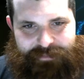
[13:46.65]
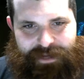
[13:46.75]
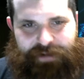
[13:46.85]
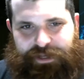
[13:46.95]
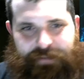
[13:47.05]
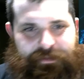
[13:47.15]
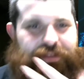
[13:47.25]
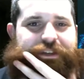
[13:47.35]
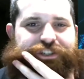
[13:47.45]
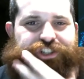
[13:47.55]
I don't think I'm gonna
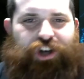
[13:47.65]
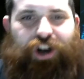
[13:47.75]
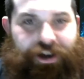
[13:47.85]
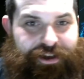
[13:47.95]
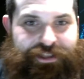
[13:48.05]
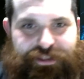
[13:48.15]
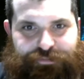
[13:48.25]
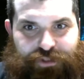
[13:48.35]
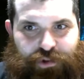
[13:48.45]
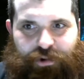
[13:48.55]
let my jaw hit the
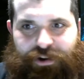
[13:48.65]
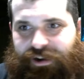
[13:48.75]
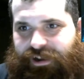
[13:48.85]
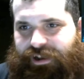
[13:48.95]
floor.